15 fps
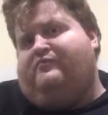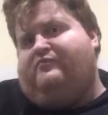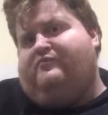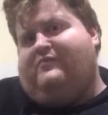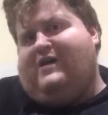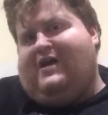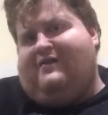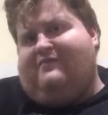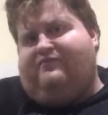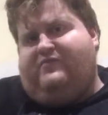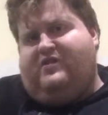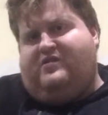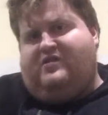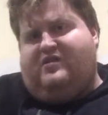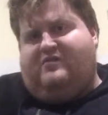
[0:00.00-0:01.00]
But
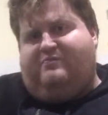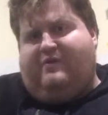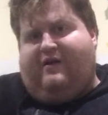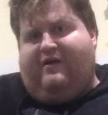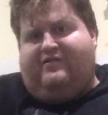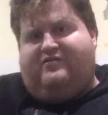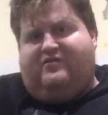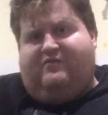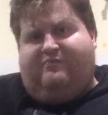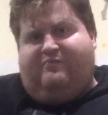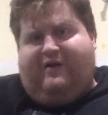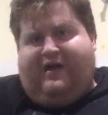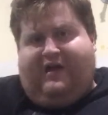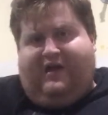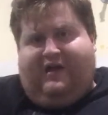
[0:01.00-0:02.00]
this is supposed to
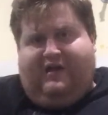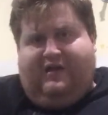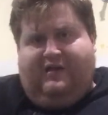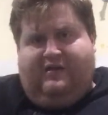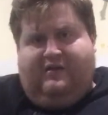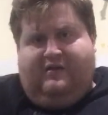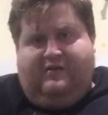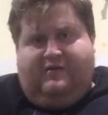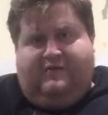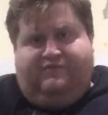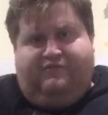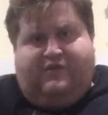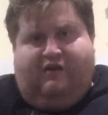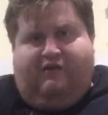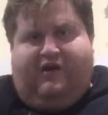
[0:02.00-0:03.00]
be.
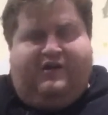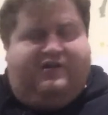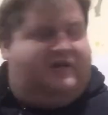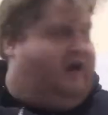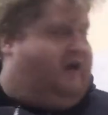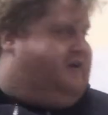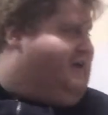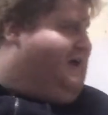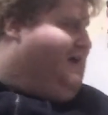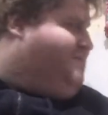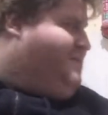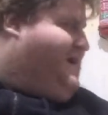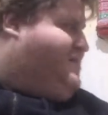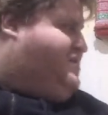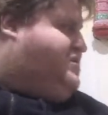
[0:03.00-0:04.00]
No, I don't.
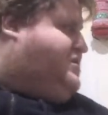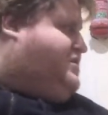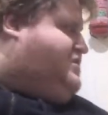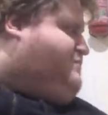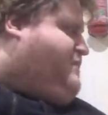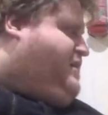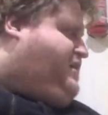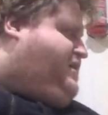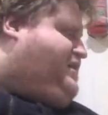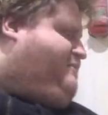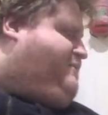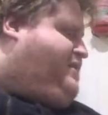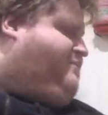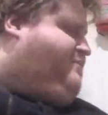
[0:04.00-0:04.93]
Actually, Smokey, come here.